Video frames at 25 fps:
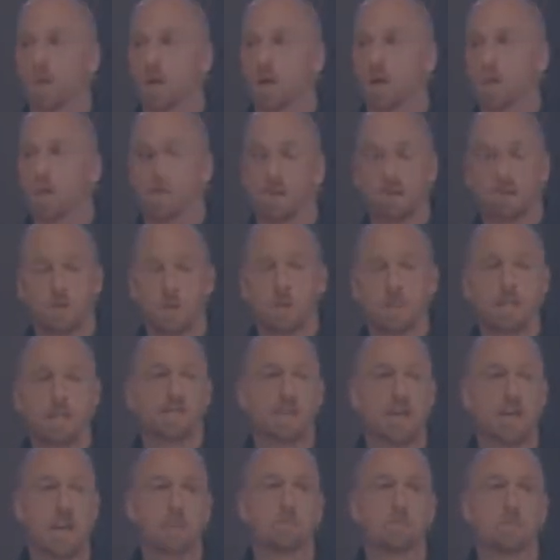I mean, there's many
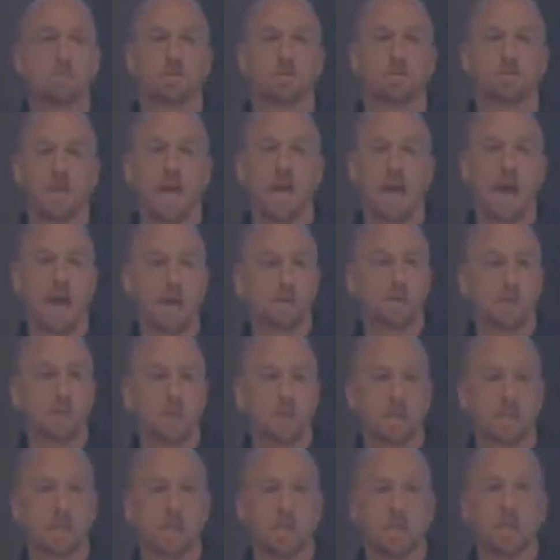examples of that
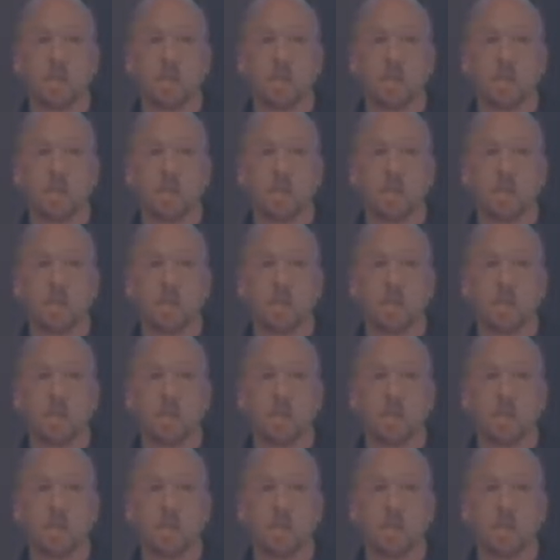happening.